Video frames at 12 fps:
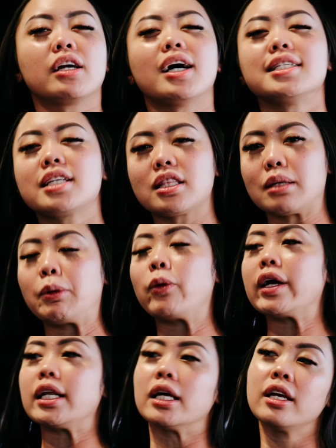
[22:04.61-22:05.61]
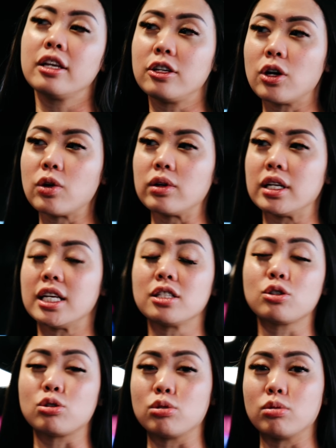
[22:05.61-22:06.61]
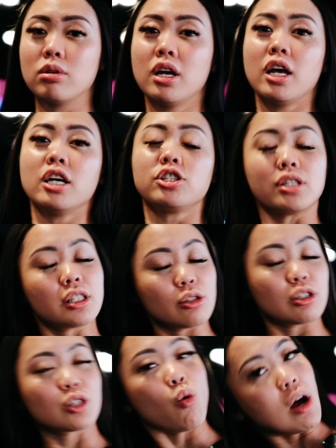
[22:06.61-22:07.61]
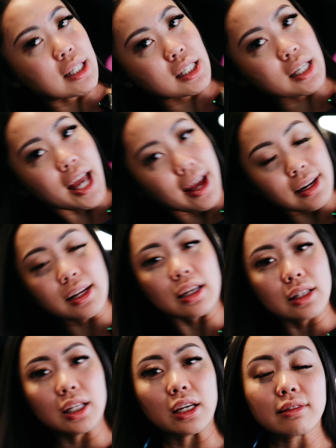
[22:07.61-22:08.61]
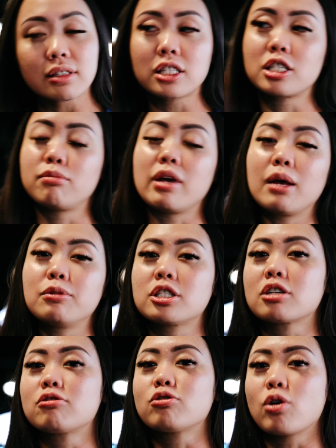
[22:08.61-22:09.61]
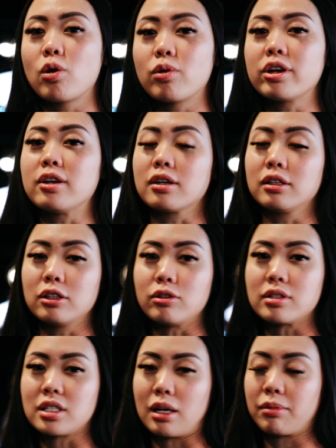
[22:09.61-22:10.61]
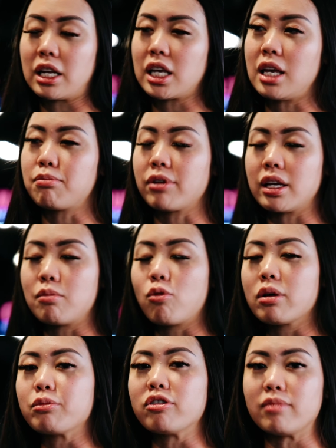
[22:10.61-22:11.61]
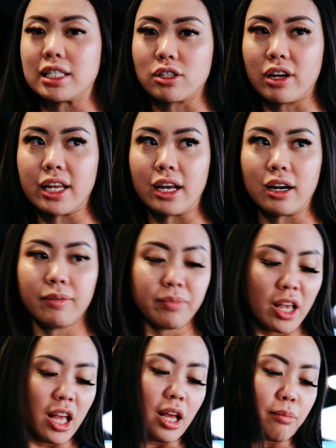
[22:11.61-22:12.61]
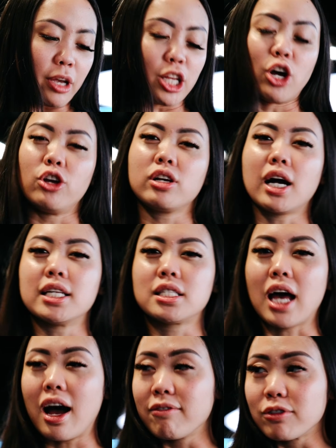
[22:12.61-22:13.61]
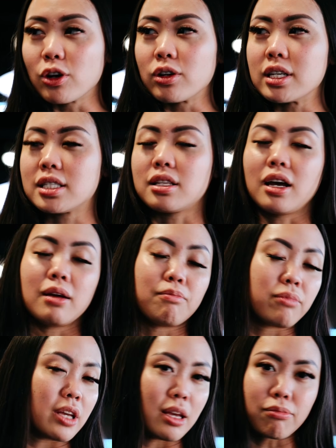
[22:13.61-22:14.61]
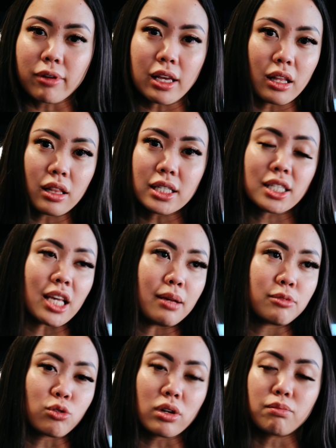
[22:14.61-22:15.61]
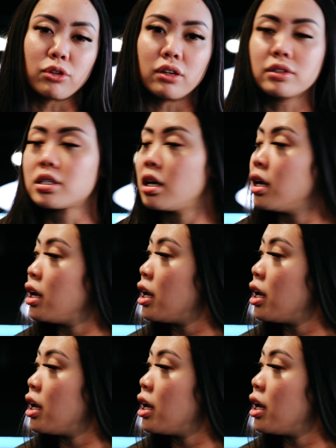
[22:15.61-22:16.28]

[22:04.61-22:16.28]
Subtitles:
you guys get the point. You don't need to just do squats and deadlifts to be able to grow your glutes. So I'm gonna keep bringing more movements on here. But you know, you guys have noticed I keep bringing the same sort of moves.